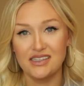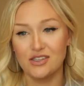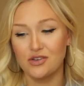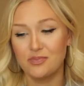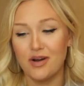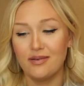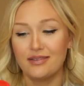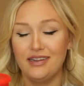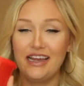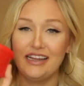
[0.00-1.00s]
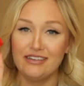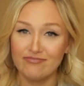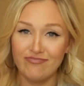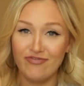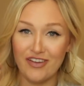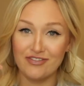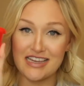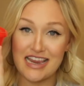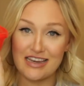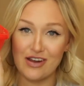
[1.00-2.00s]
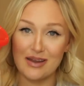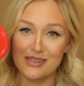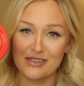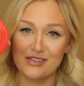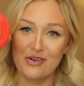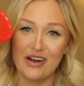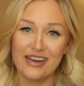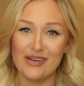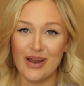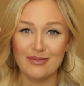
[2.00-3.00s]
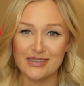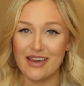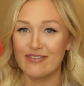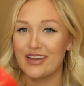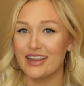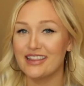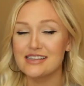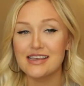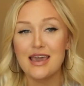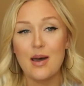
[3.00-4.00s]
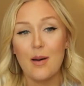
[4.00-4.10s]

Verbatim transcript: And so it's probably like fifteen grapes or twenty grapes that fit in this,